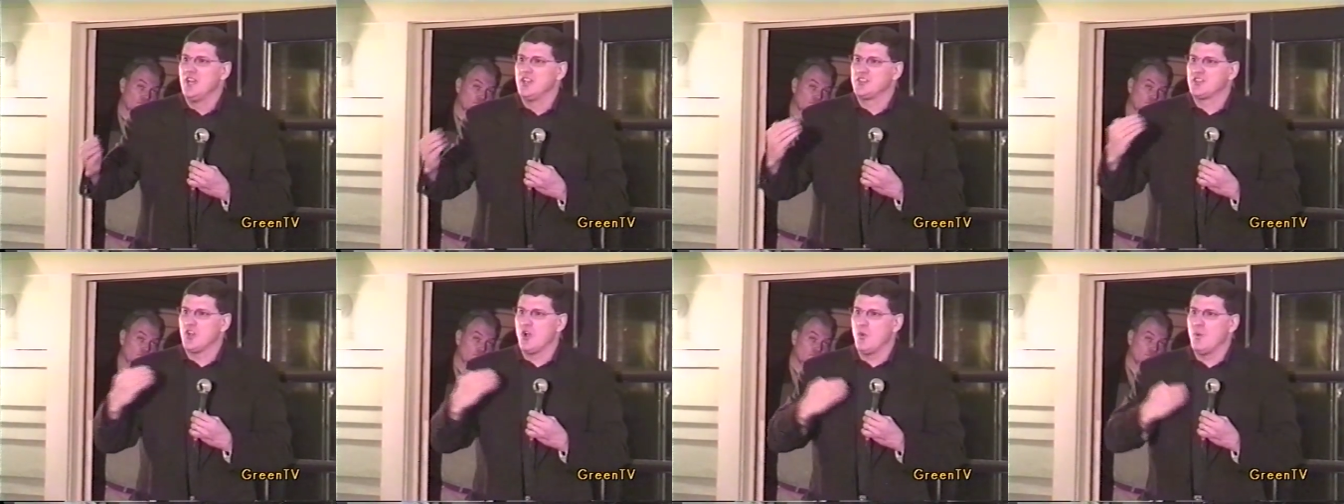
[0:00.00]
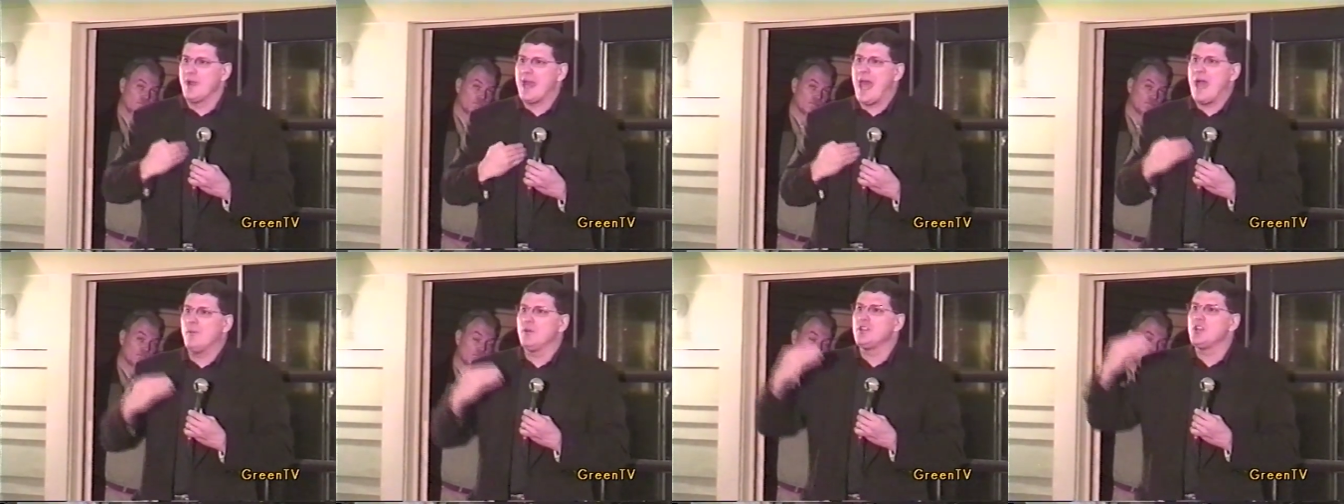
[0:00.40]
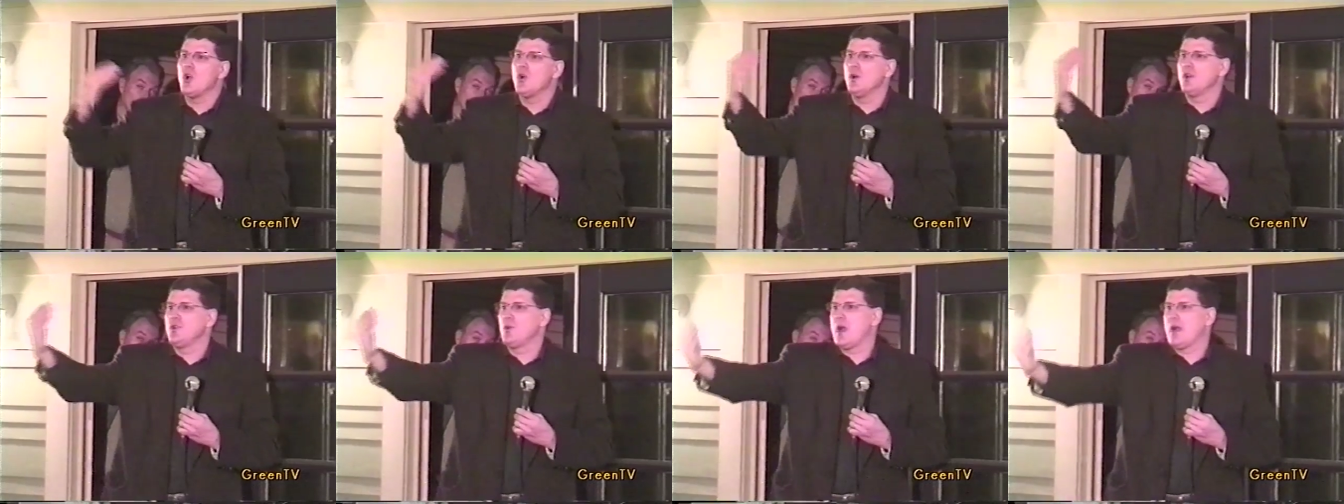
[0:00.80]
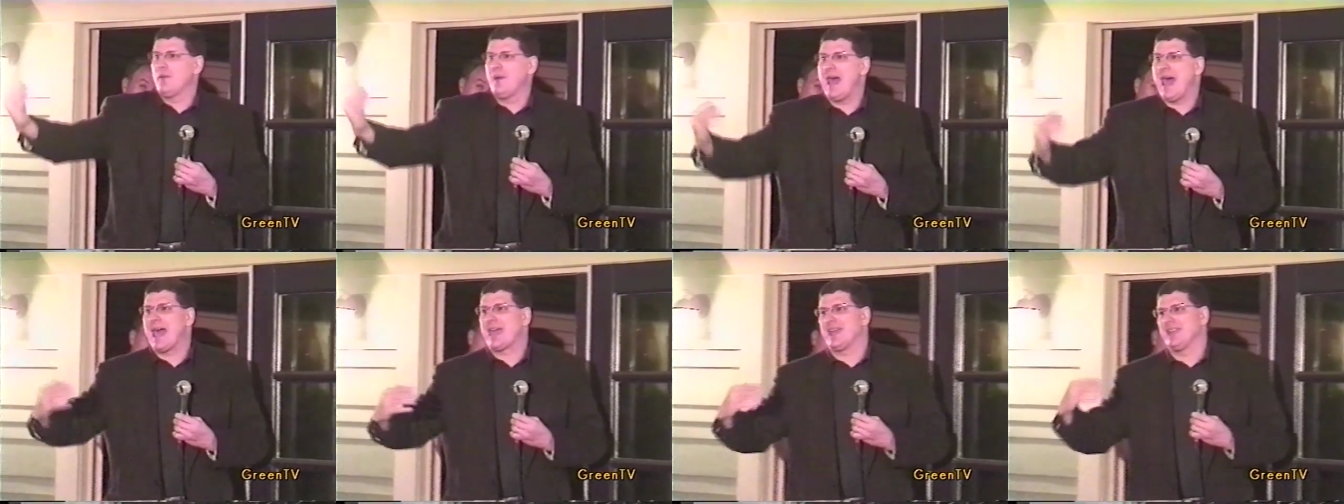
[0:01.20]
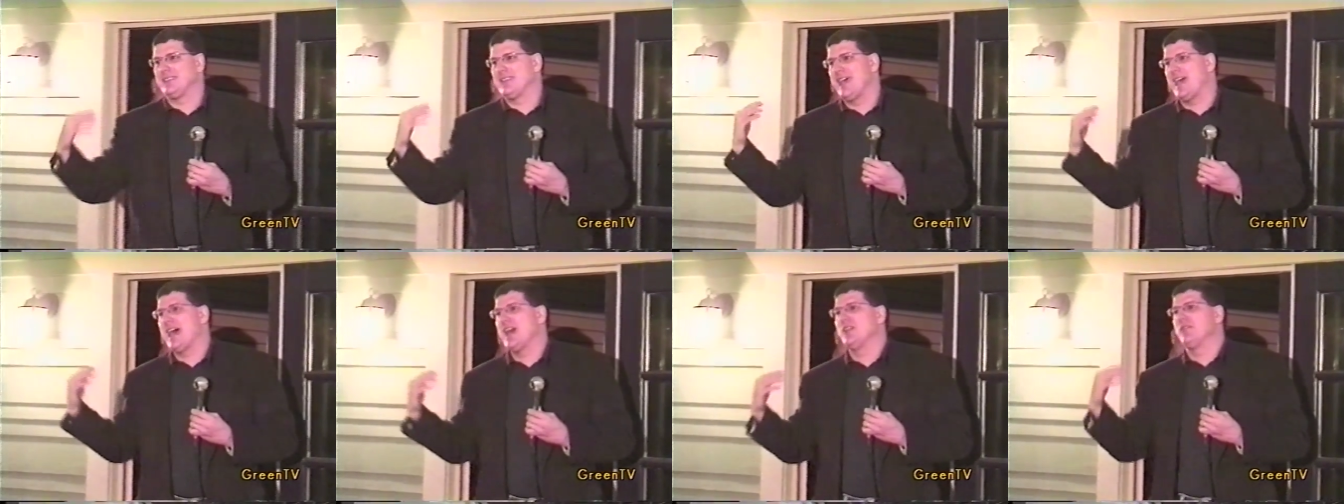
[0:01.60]
So when I would go into Iraq at
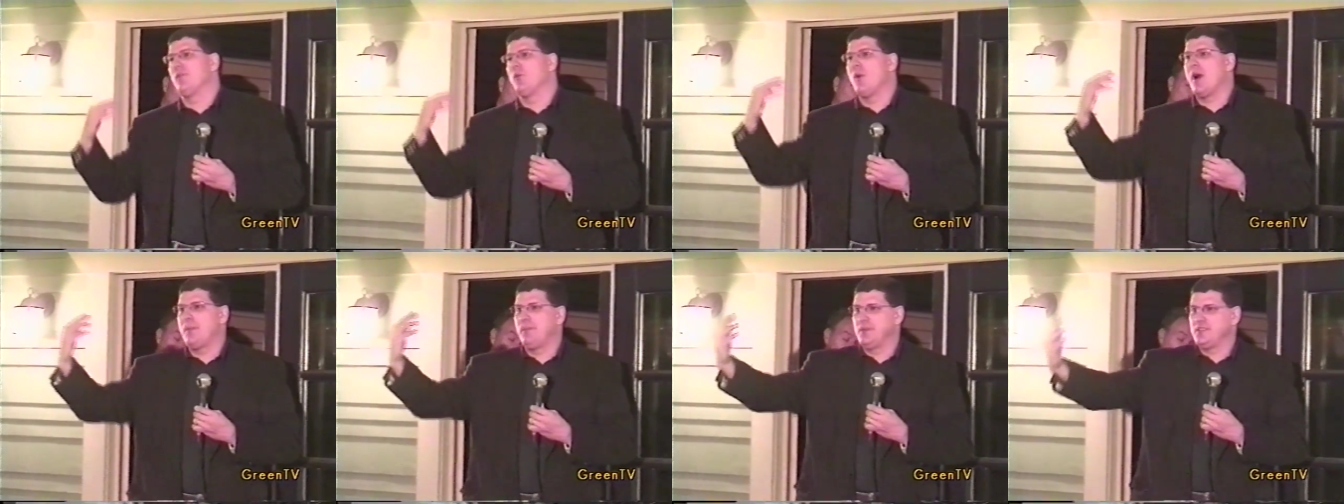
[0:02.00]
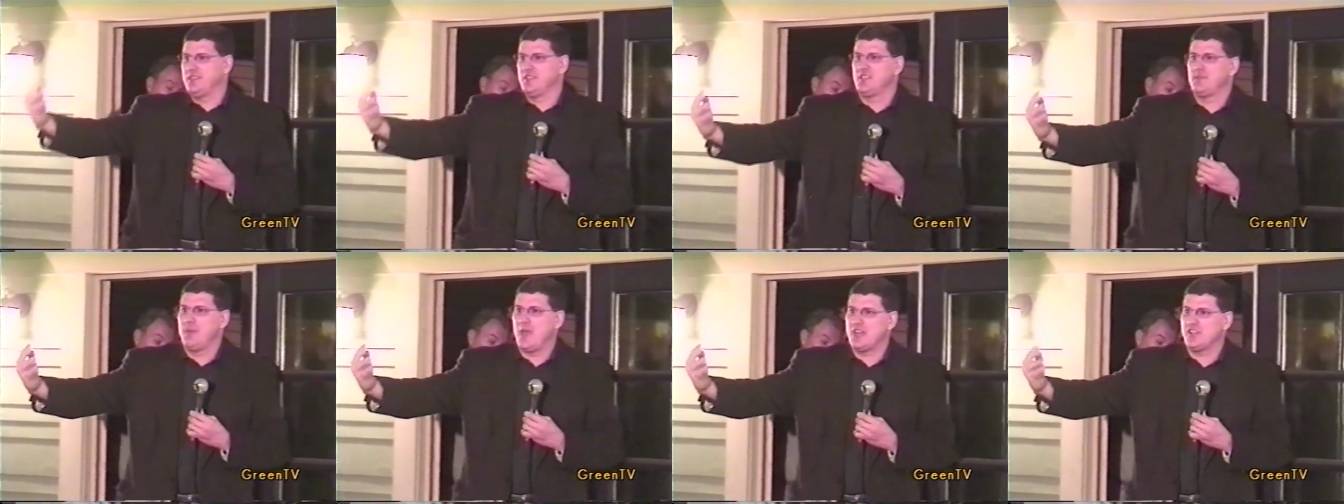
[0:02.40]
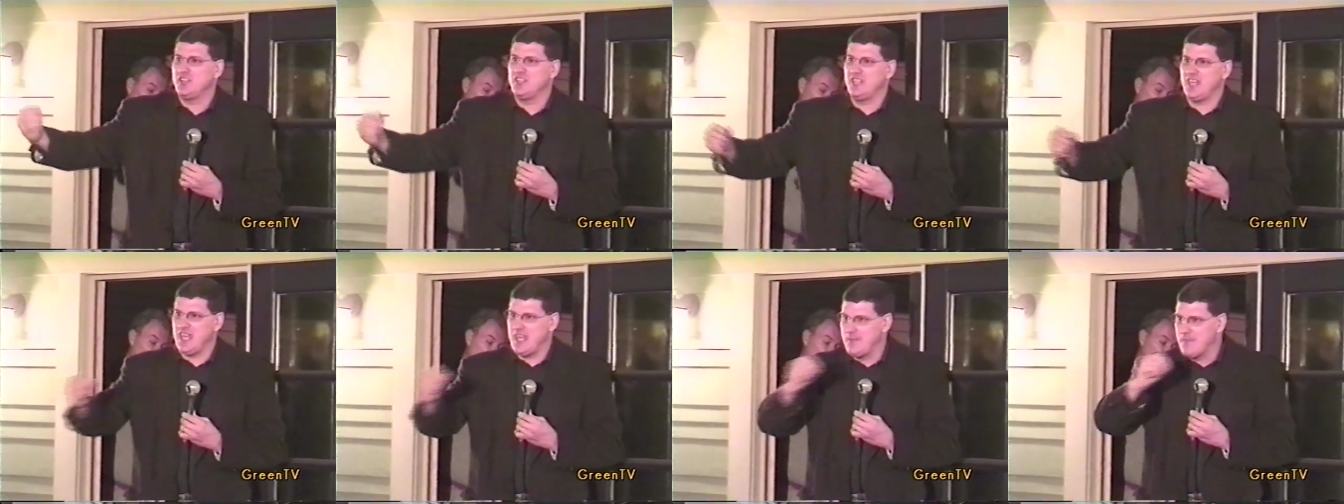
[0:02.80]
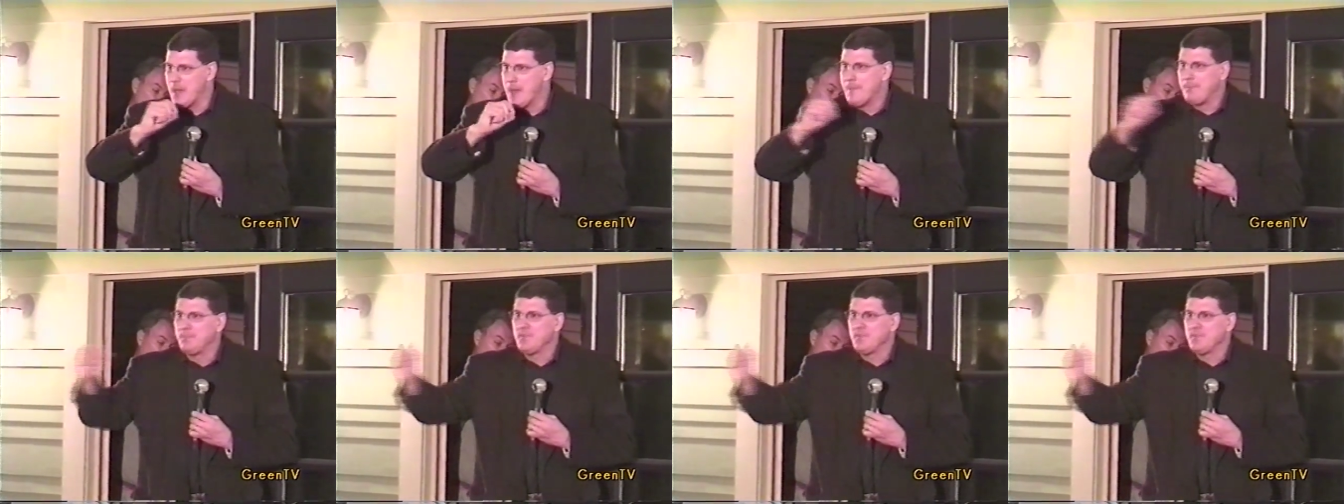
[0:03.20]
the head of a weapons inspection team,